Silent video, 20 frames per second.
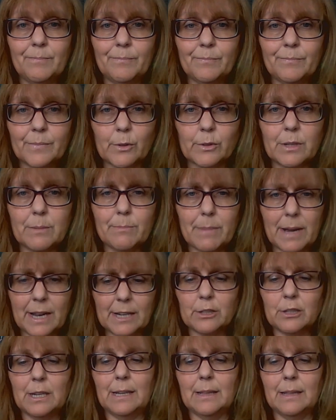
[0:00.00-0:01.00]
not
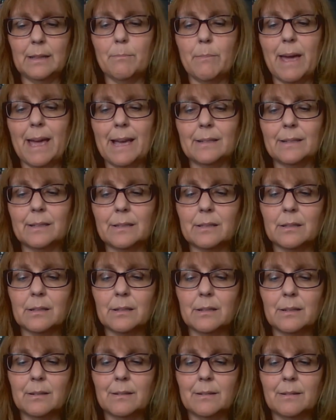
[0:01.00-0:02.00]
imagining the mess.
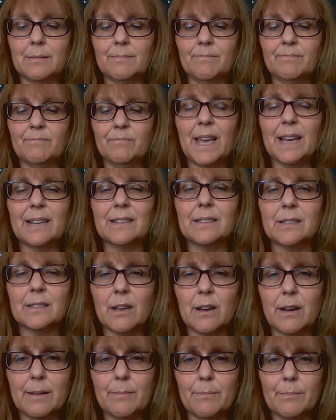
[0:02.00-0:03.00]
Next
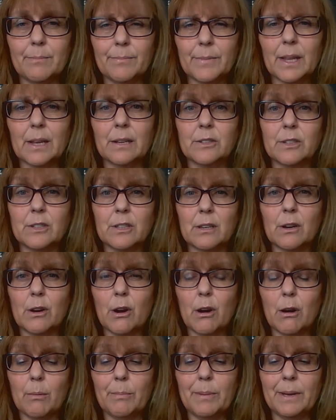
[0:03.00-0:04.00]
time, under the
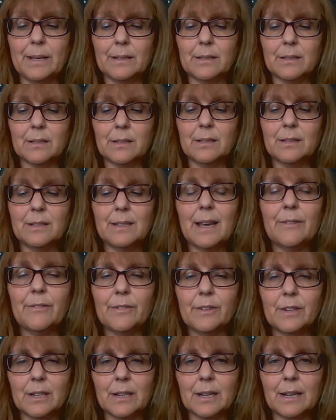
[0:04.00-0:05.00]
carpet,
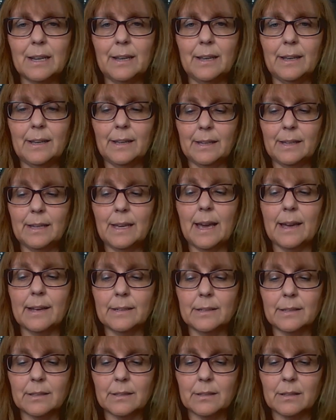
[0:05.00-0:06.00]
definitely,
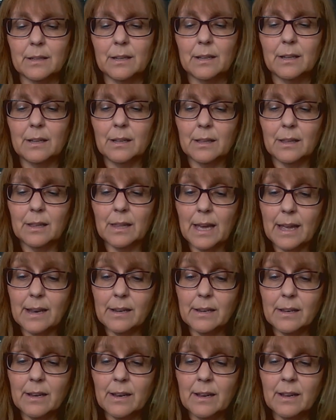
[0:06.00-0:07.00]
yes.
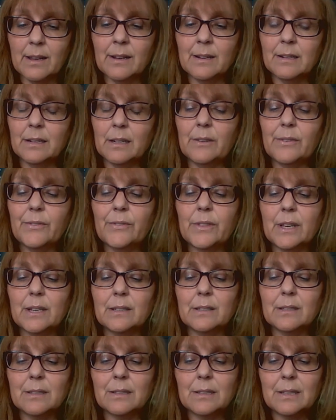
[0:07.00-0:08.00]
Then, if
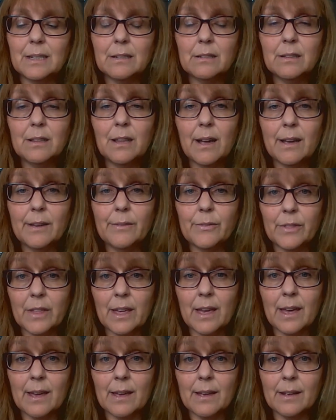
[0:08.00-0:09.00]
there's still life
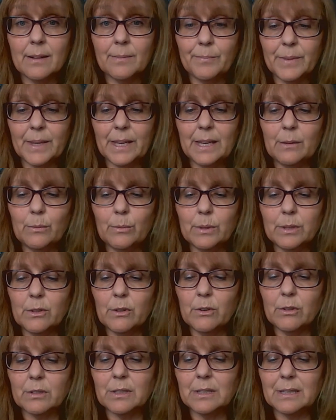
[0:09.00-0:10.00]
there, he will
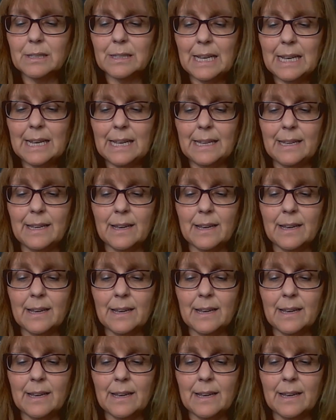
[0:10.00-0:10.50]
not see